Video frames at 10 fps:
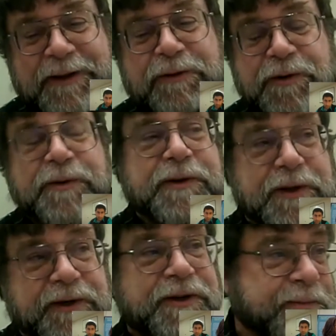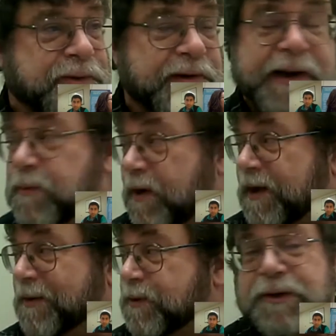through the YouTube stream while
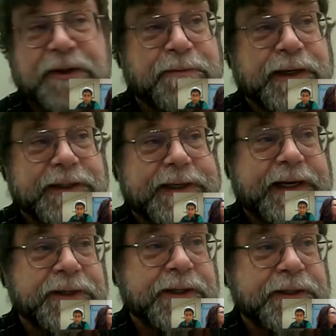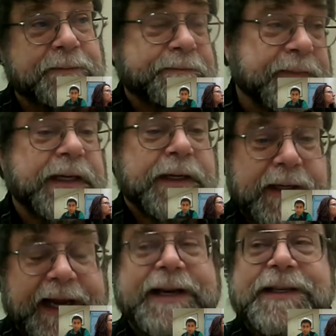he was doing the presentations,
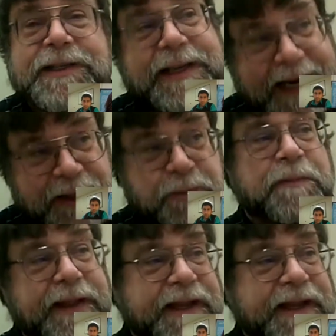and his TAs would be